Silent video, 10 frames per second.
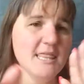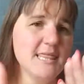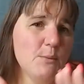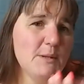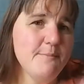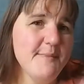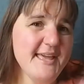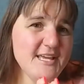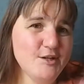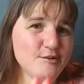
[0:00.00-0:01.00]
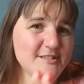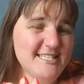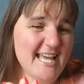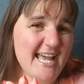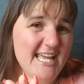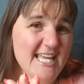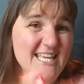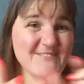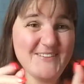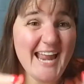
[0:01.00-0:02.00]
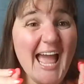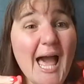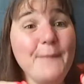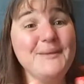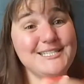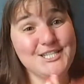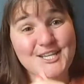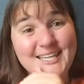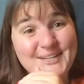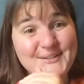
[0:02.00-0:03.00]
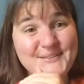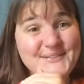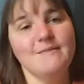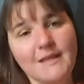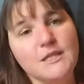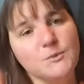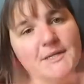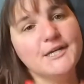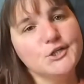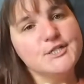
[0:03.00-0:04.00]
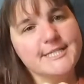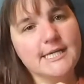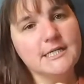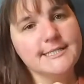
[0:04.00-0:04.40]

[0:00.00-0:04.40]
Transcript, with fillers: that would make your day if it happened to you, then you would understand.